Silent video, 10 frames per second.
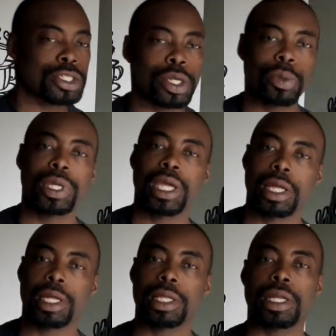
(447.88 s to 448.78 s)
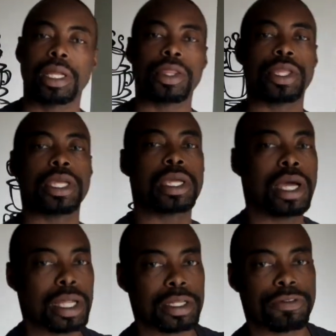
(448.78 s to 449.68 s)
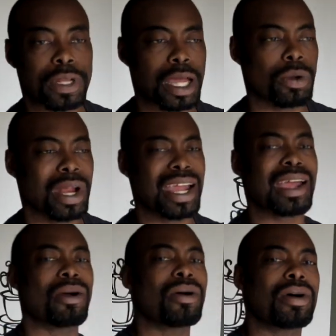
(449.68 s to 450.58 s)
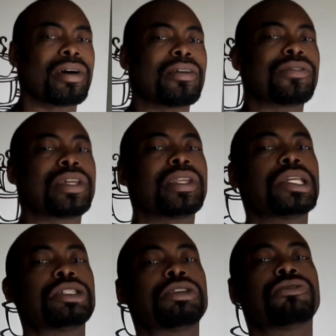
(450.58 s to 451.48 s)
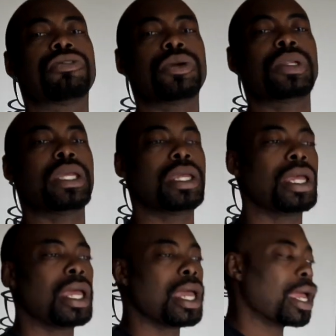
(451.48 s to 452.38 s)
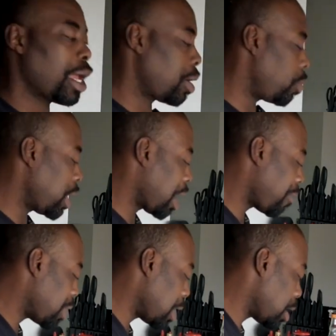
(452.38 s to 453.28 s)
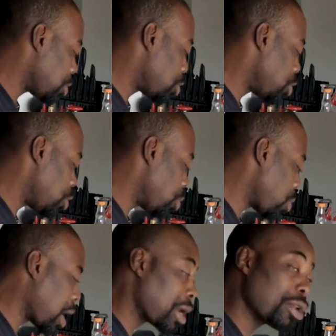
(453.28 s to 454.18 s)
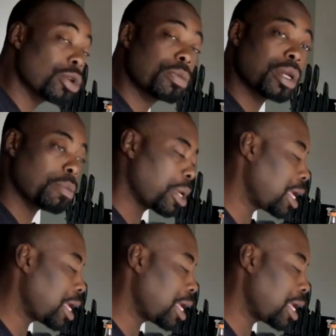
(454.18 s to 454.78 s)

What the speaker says: so we got the cauliflower out of the Ninja Foodi and we have it into an aluminum